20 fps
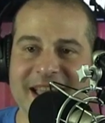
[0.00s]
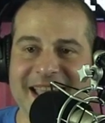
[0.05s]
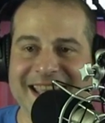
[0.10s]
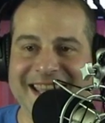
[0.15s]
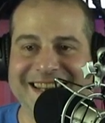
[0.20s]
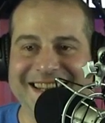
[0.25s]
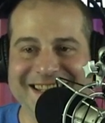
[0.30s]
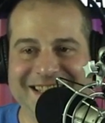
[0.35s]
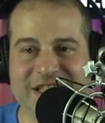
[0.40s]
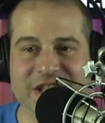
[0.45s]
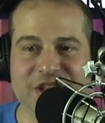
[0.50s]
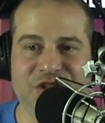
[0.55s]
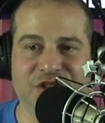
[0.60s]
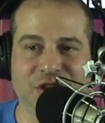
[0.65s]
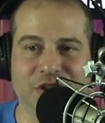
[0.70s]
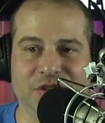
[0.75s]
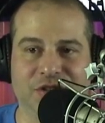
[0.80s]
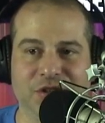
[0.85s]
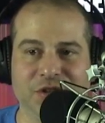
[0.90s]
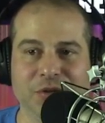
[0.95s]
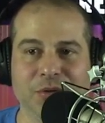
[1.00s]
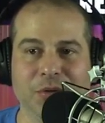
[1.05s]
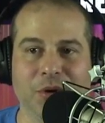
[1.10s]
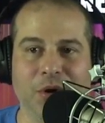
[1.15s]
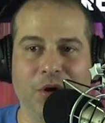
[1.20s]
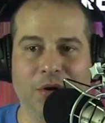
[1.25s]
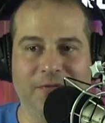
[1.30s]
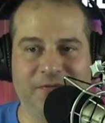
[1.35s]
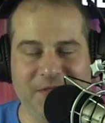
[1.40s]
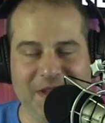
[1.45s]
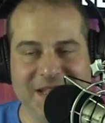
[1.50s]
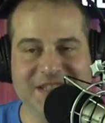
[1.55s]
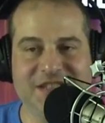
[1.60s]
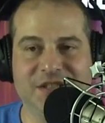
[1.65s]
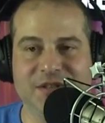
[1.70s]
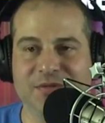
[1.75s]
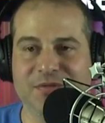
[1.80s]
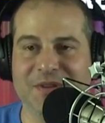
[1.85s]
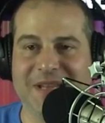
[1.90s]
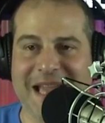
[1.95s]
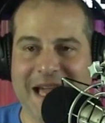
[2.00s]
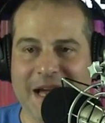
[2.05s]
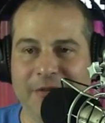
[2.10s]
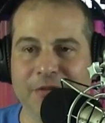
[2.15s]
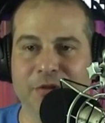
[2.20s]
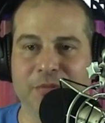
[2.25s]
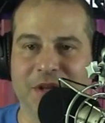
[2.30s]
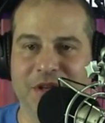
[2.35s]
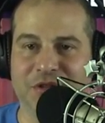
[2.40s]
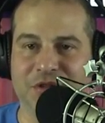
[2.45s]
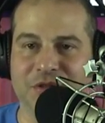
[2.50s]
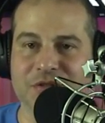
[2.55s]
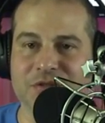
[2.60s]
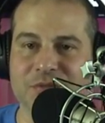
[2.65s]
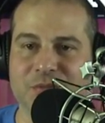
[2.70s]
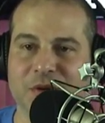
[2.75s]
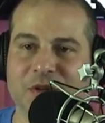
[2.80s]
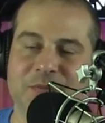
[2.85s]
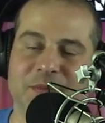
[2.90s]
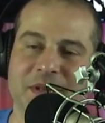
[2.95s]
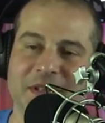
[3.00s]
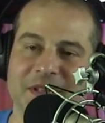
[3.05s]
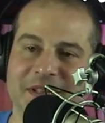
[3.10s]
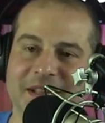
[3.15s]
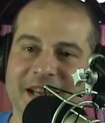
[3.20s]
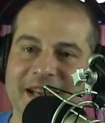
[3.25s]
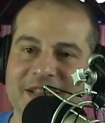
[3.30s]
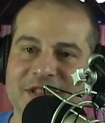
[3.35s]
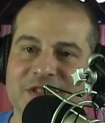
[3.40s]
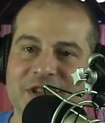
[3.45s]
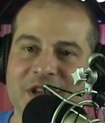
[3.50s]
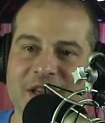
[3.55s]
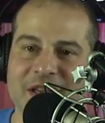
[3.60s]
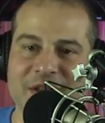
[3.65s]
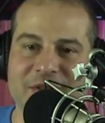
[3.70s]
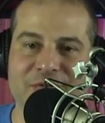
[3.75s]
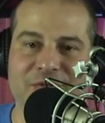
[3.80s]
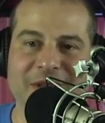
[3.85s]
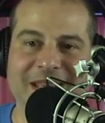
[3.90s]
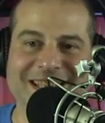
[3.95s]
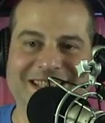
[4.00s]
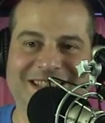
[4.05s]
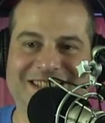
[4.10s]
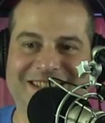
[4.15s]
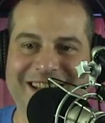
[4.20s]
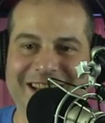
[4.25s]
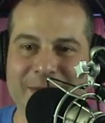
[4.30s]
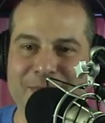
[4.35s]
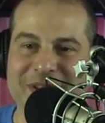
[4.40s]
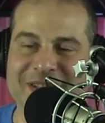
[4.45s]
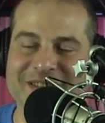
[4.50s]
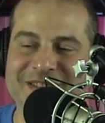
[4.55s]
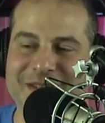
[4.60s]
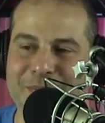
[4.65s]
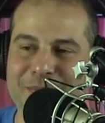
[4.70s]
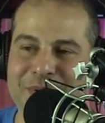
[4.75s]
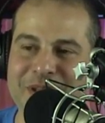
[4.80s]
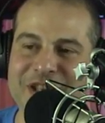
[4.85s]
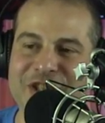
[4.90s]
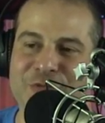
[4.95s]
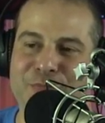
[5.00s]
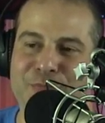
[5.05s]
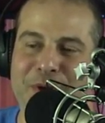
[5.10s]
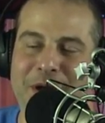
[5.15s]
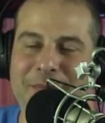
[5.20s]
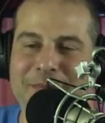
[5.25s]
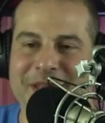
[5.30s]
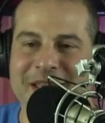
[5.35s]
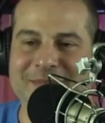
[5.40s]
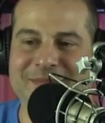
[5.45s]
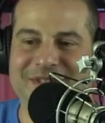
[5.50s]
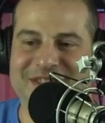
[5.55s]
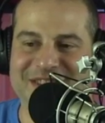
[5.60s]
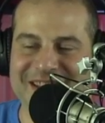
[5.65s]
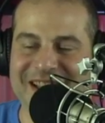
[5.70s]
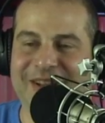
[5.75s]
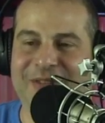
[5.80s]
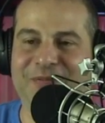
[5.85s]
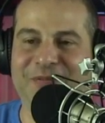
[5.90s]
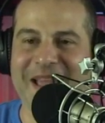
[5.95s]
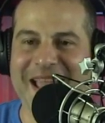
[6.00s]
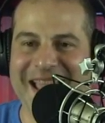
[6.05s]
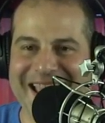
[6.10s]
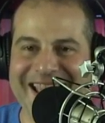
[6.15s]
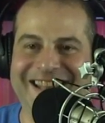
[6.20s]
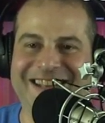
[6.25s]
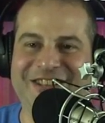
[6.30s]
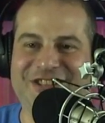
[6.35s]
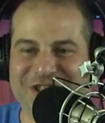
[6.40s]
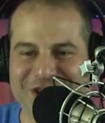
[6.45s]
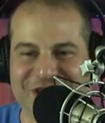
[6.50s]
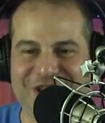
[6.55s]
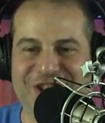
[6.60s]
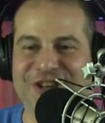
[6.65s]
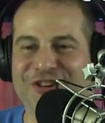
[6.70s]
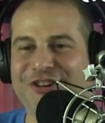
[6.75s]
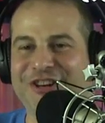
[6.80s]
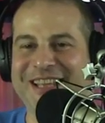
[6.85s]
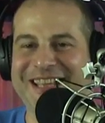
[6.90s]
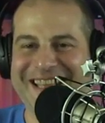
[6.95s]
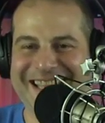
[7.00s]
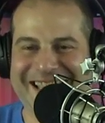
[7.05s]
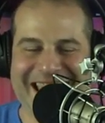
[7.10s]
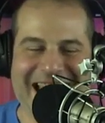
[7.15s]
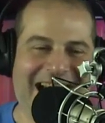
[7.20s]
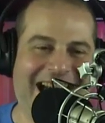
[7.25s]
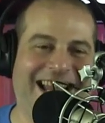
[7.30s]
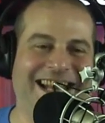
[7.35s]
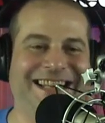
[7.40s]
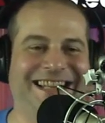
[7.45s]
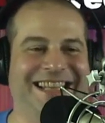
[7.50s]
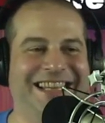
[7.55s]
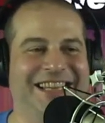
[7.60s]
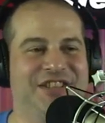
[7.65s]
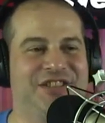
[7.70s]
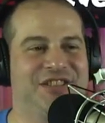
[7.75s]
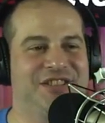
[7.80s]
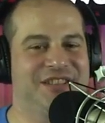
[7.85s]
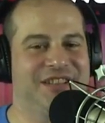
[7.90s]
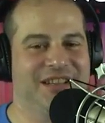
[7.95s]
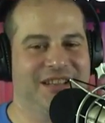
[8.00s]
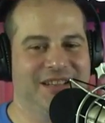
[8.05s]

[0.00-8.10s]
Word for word: In addition to Offensive Countermeasures, with me on the lines via Skype is the beach bum himself and security catalyst,